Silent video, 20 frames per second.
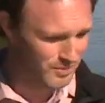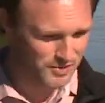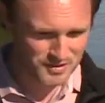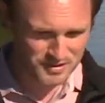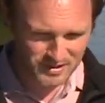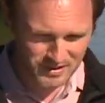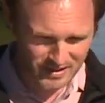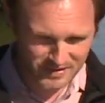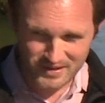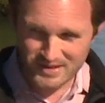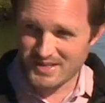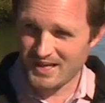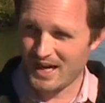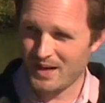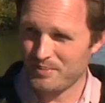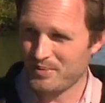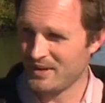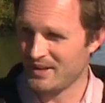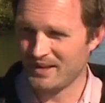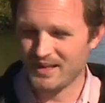We stood on the
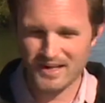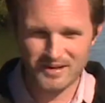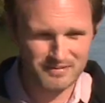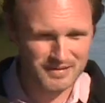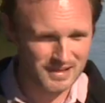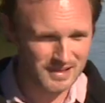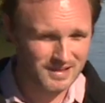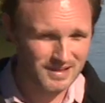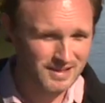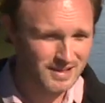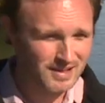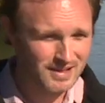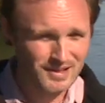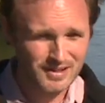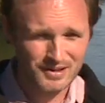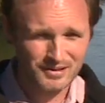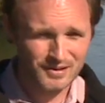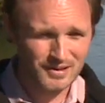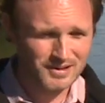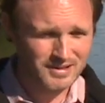top of the levee,
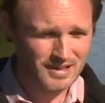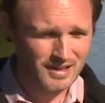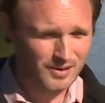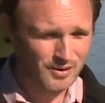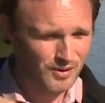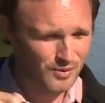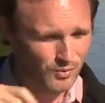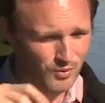looked out,